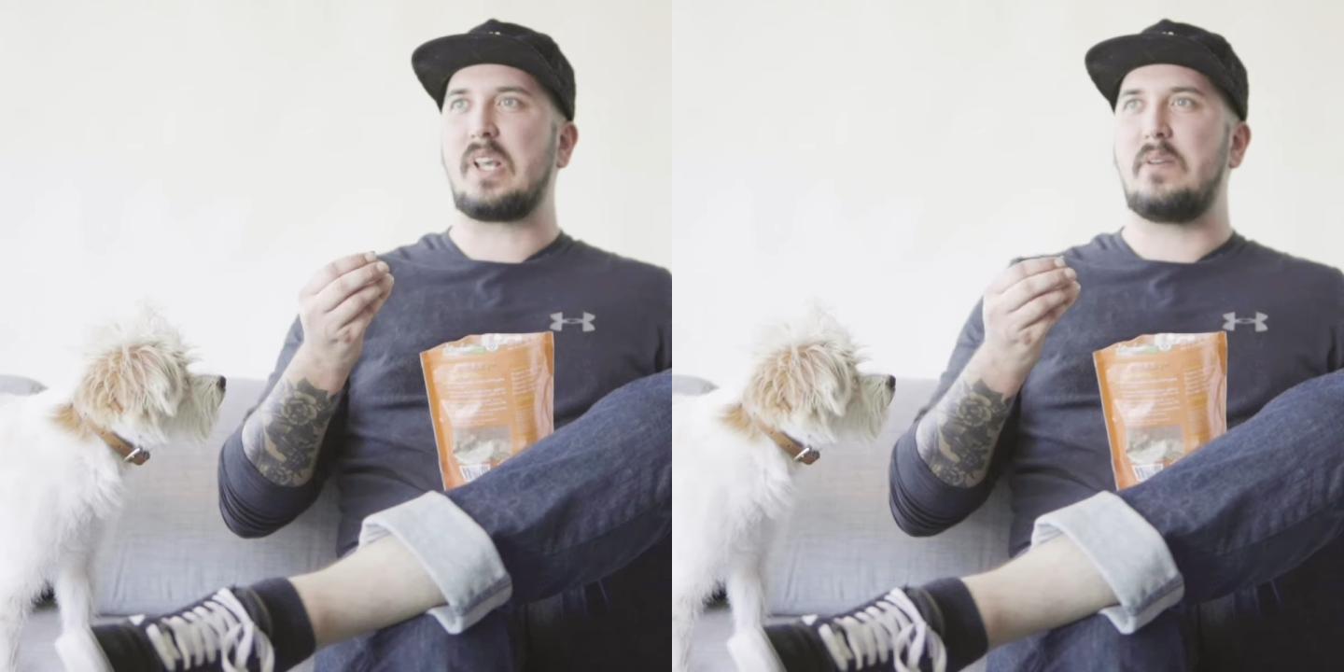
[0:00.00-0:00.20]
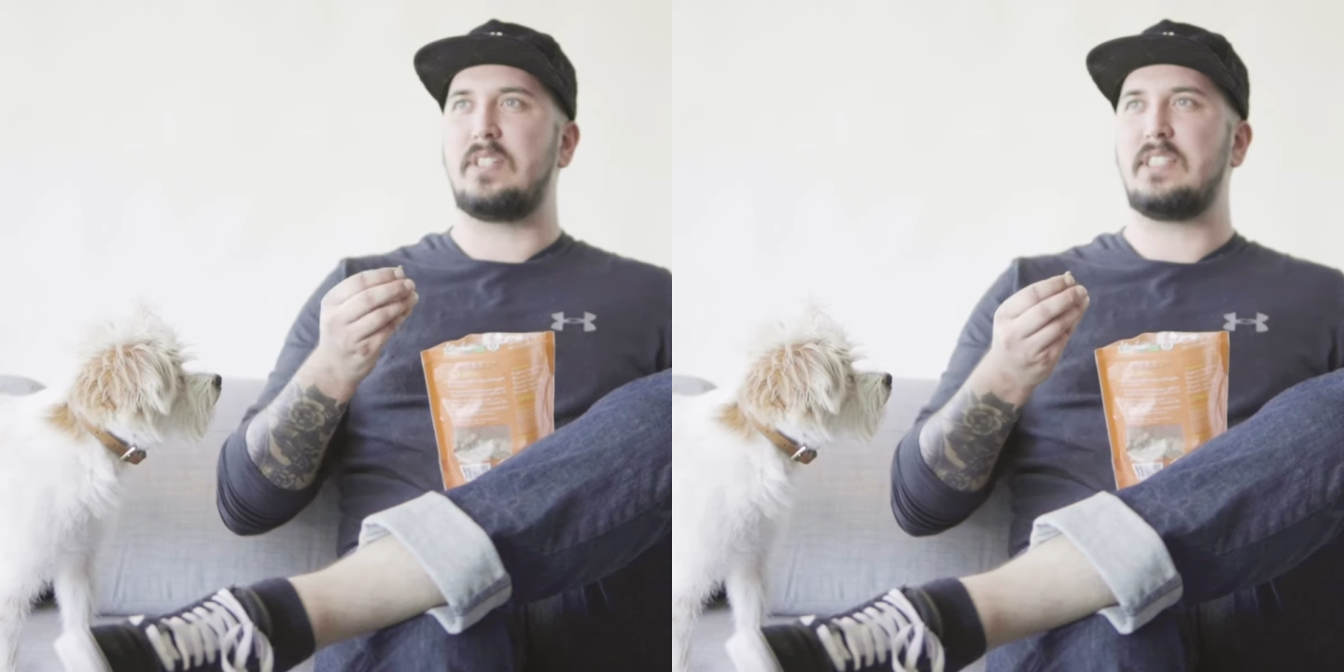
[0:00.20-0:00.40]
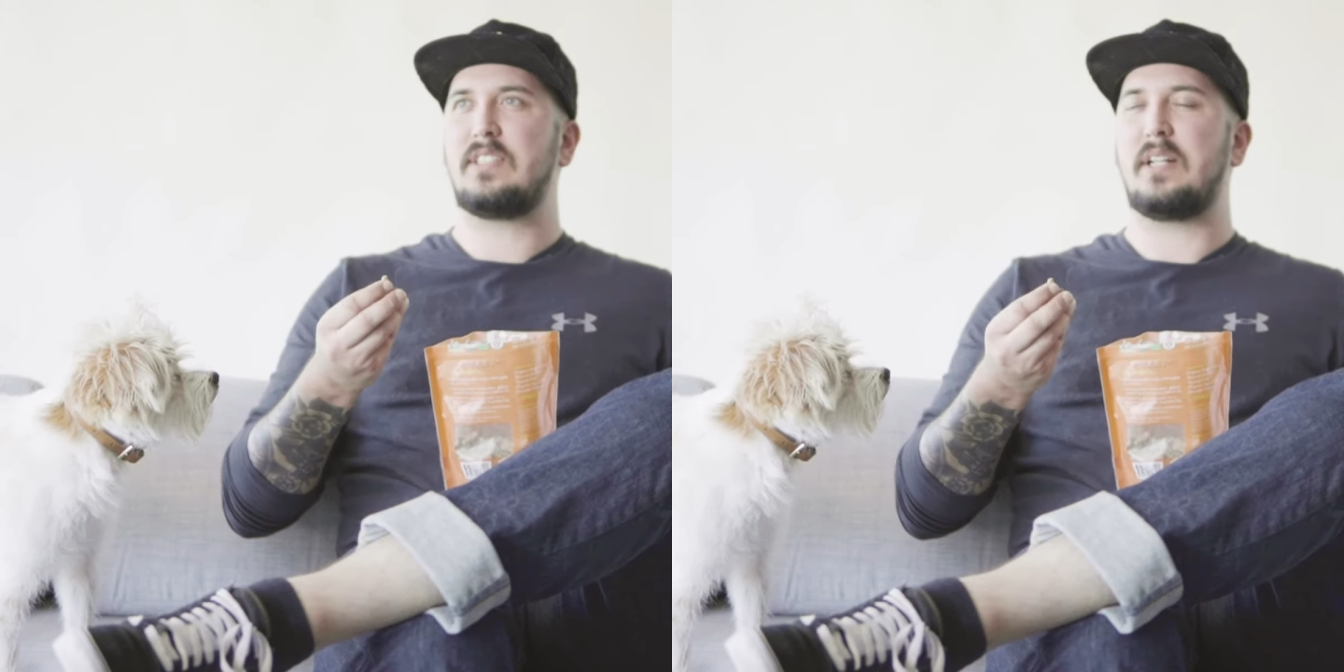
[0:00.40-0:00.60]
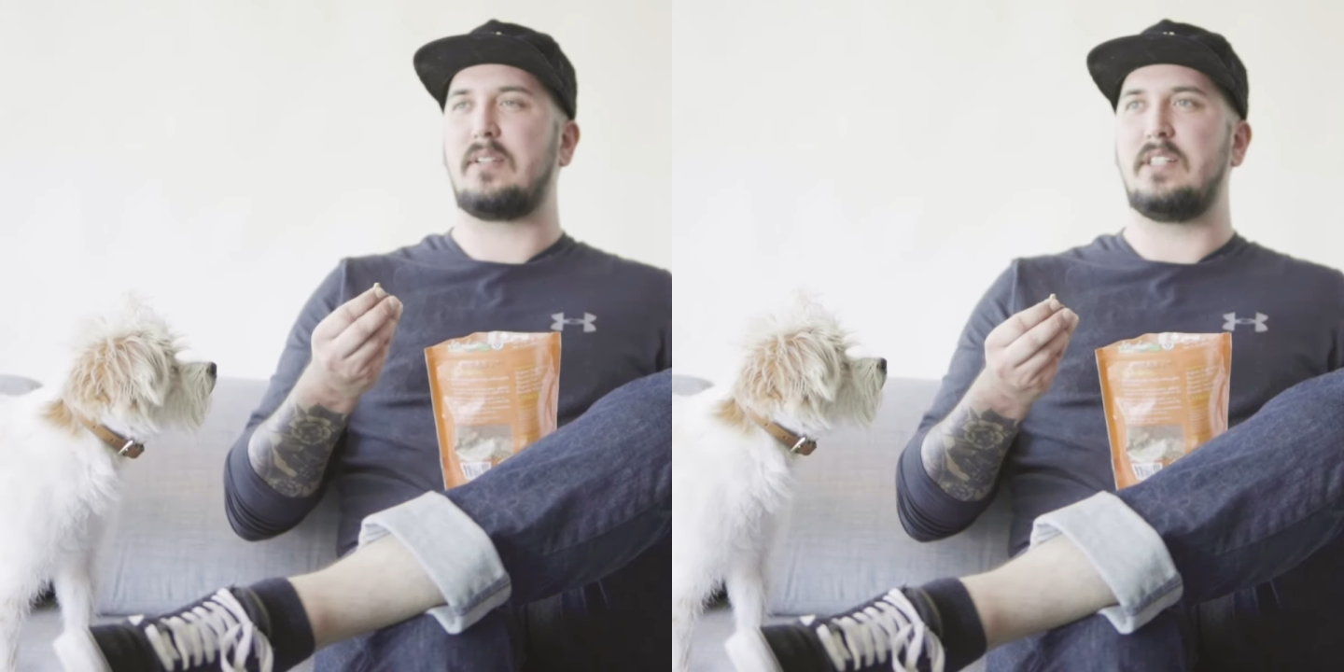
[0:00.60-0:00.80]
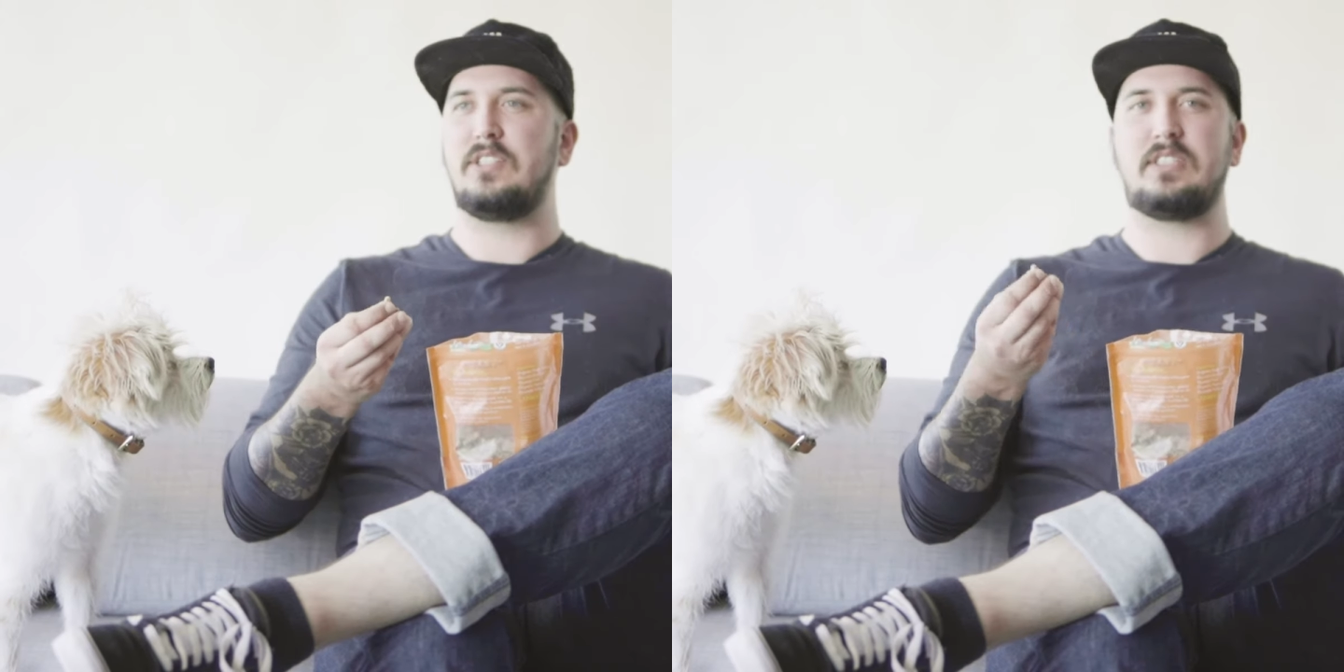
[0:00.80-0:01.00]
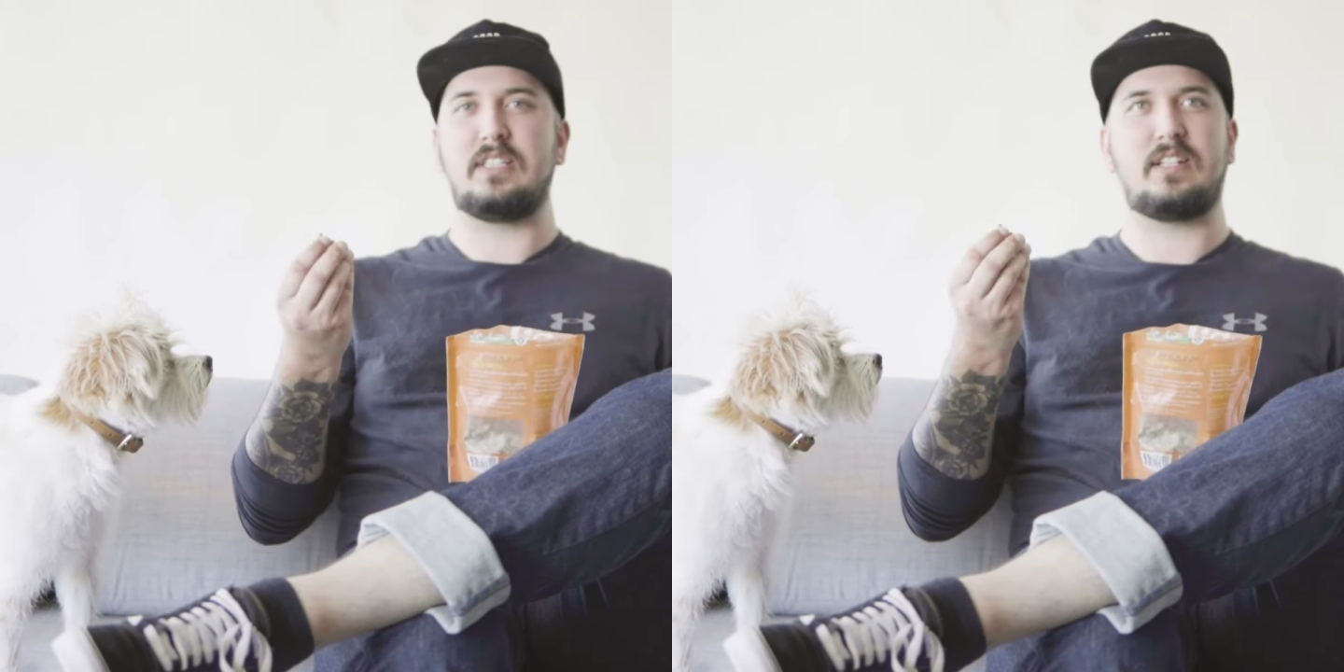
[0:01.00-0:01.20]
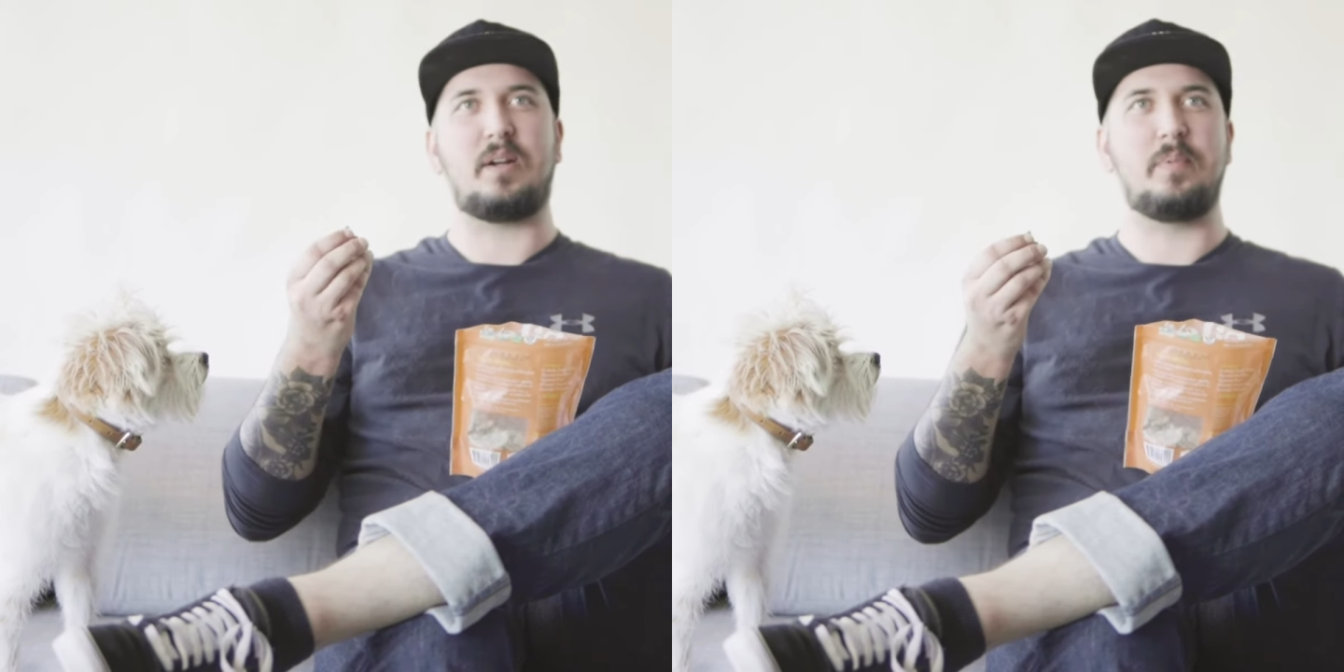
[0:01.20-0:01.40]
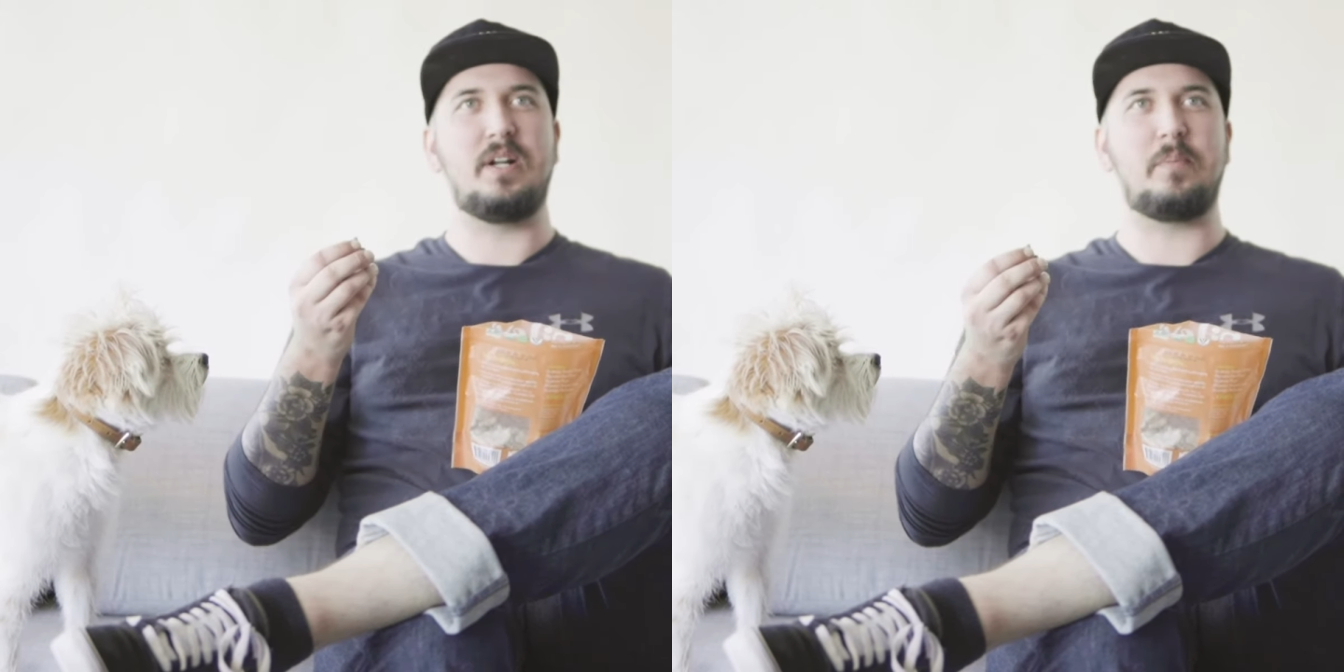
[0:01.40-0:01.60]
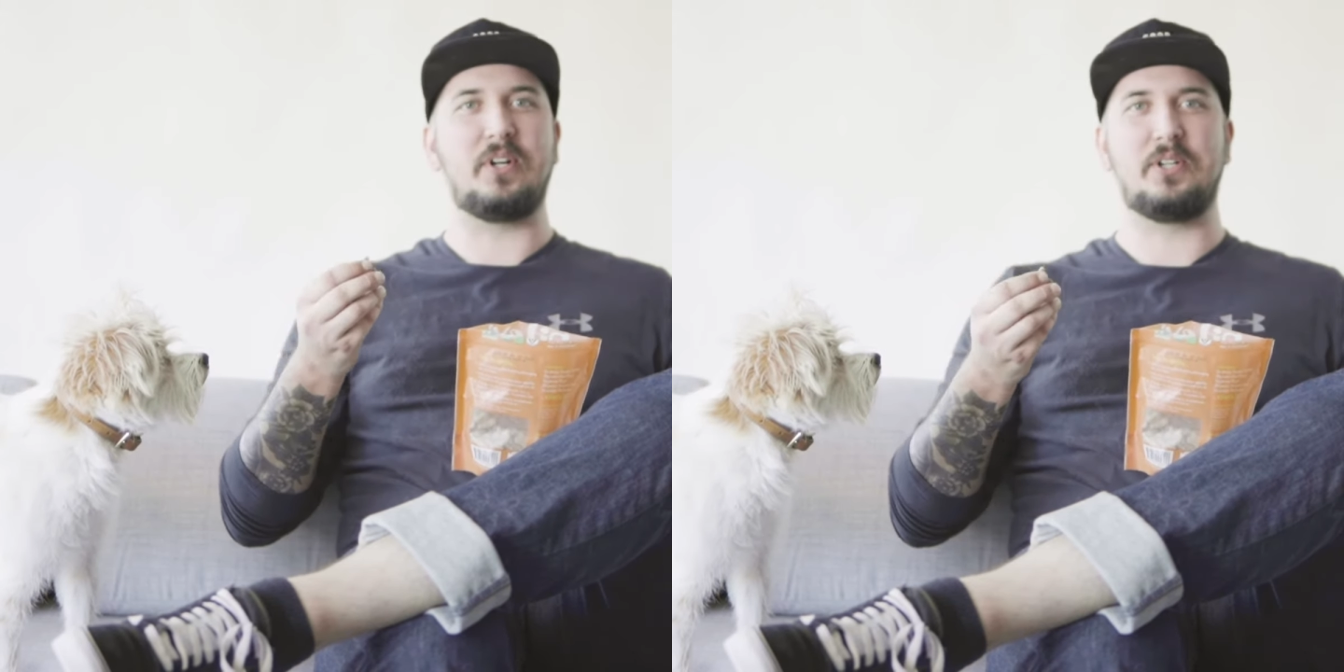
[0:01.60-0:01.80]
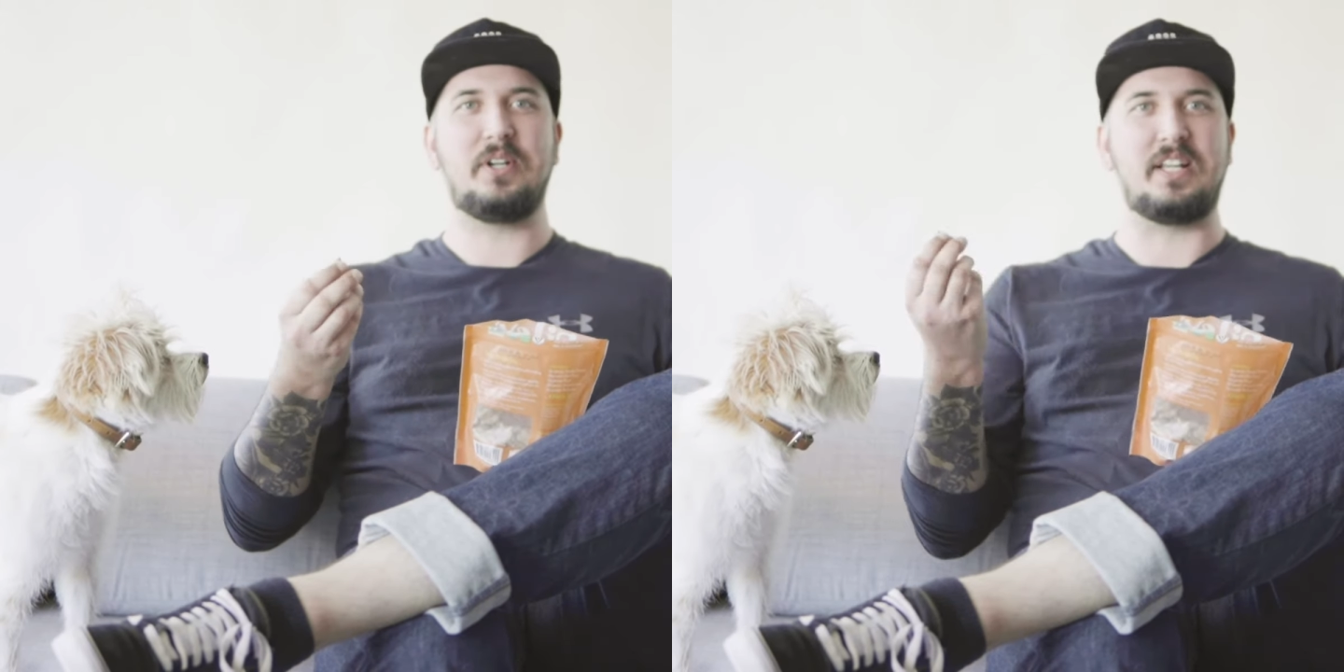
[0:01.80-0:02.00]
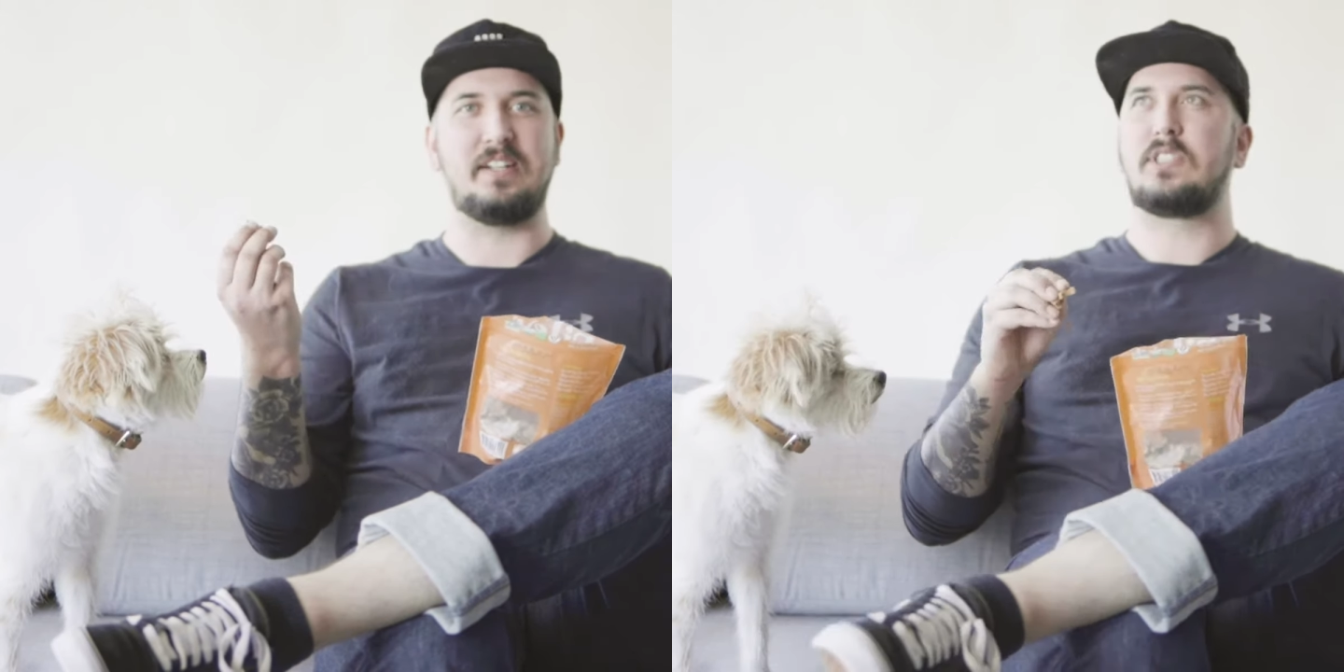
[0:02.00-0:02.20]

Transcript: It tastes like, it just tastes like a peanut butter cookie.